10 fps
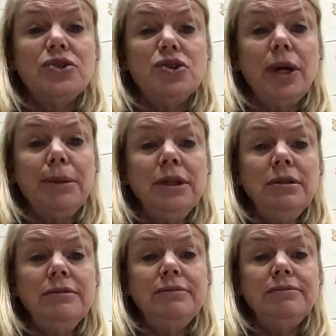
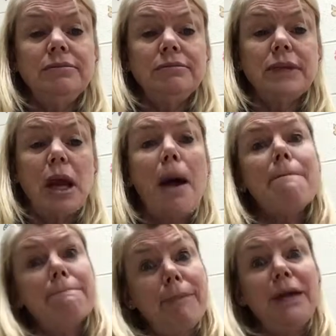trouble
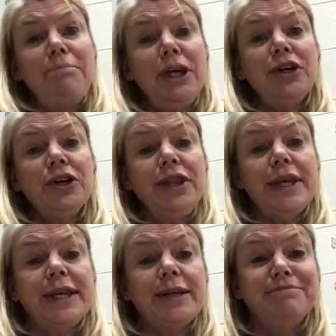might be a good
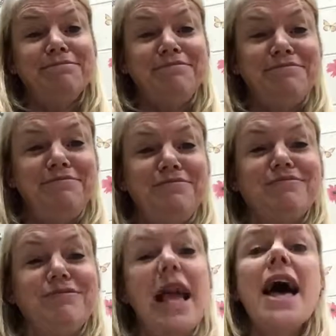thing.
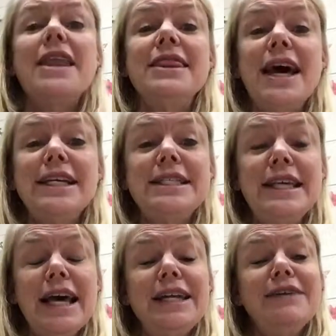And that is
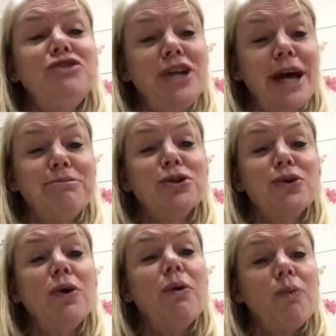the end of
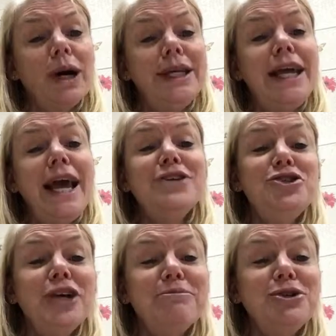chapter 1 and
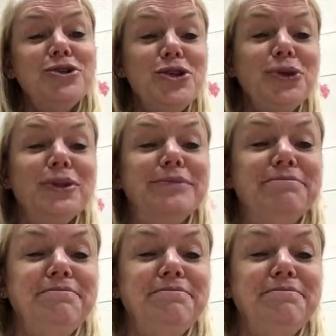chapter 2.